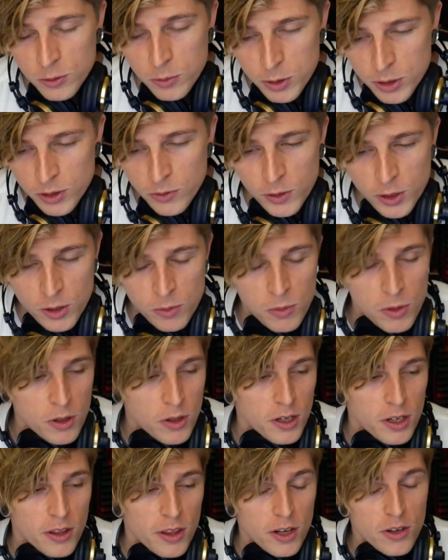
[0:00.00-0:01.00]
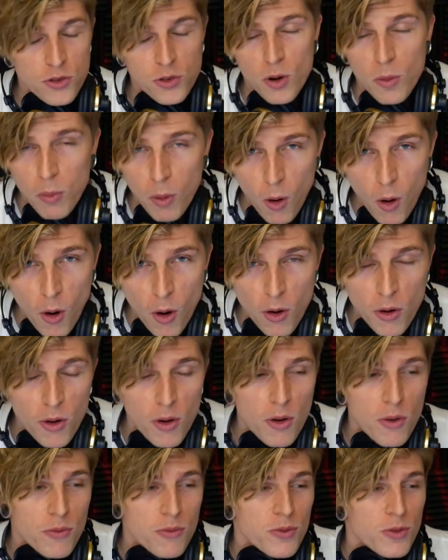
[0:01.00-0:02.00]
specific community that you're a part
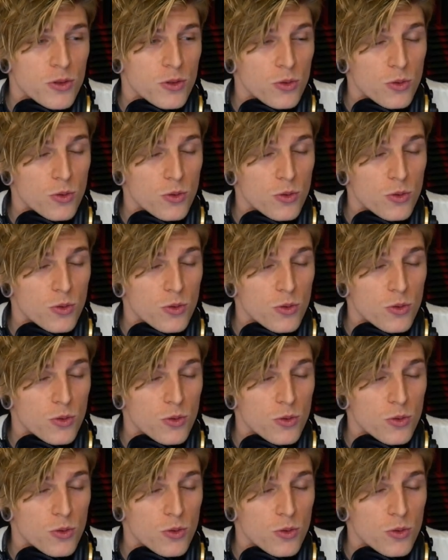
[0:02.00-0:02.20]
of,